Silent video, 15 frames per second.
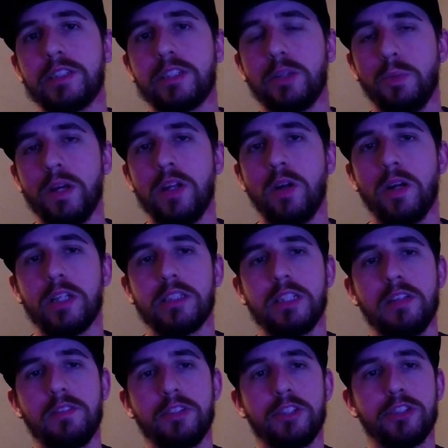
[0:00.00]
the red
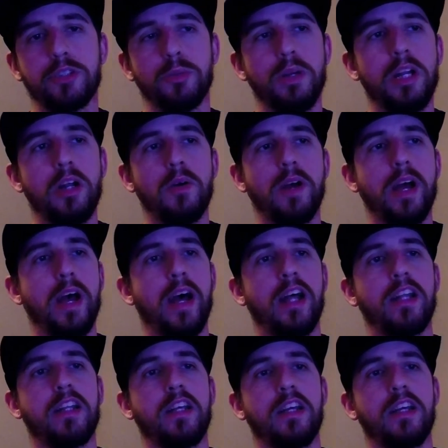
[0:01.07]
RX-7 that Toretto had,